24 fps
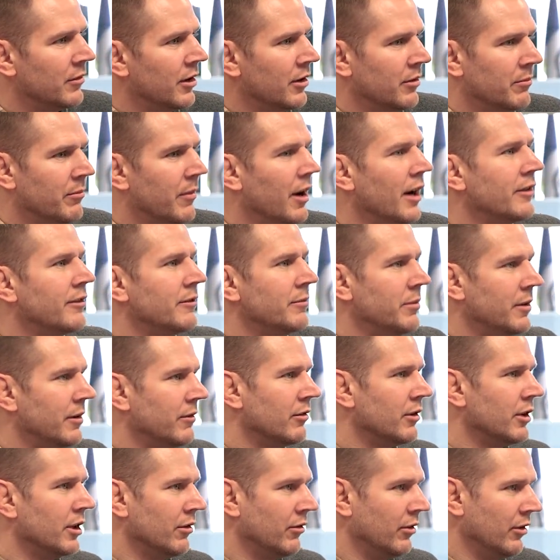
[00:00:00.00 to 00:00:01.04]
must be
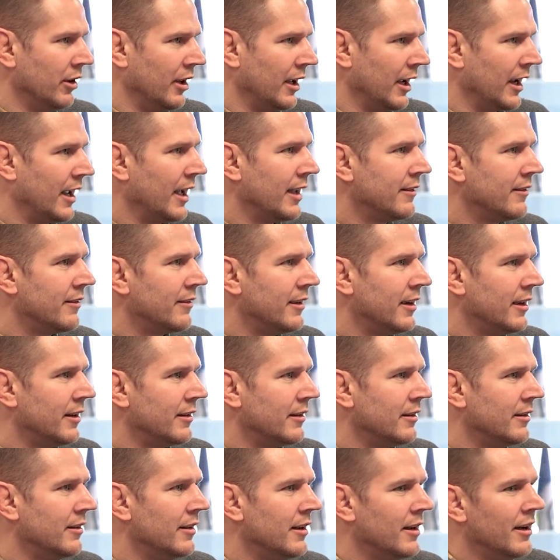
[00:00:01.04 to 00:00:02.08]
really, really against it.
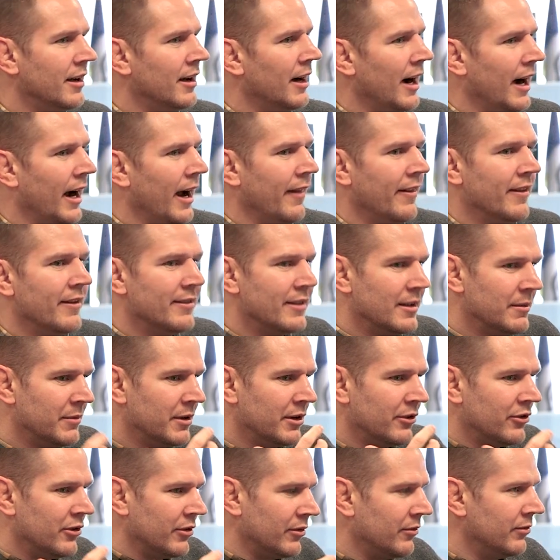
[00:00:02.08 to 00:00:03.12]
And I had this
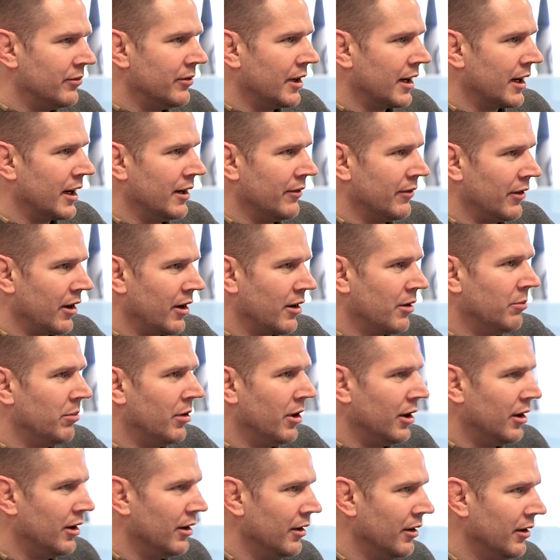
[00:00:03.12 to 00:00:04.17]
image of a kind of a
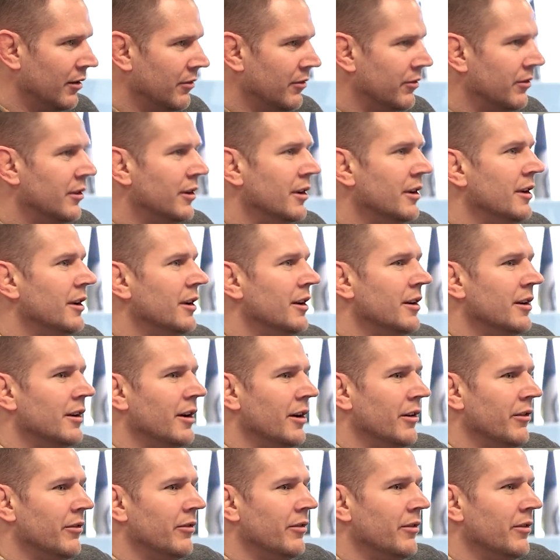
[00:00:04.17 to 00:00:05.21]
cabal
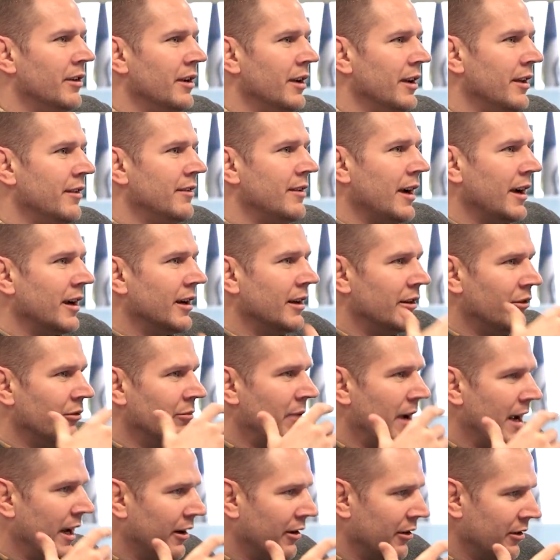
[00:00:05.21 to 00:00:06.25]
of executive
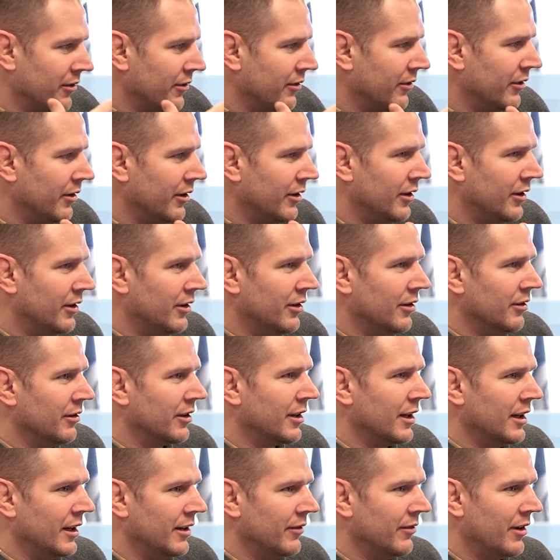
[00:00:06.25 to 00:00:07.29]
bankers all
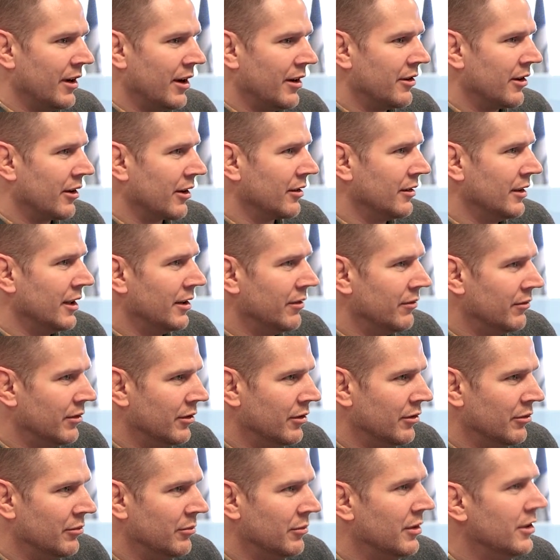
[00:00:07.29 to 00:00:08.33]
kind of in a dark lit
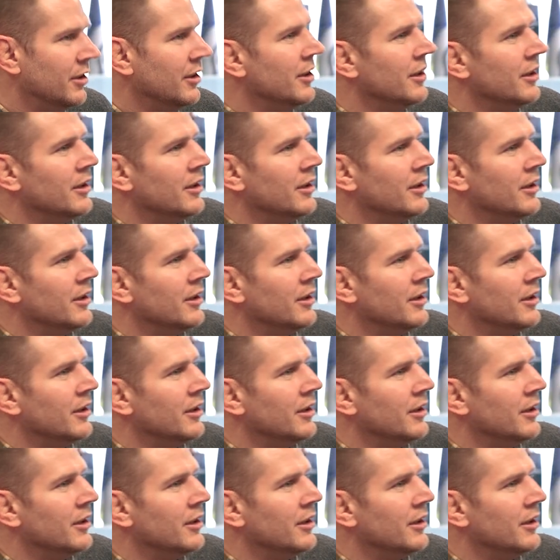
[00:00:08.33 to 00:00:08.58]
room,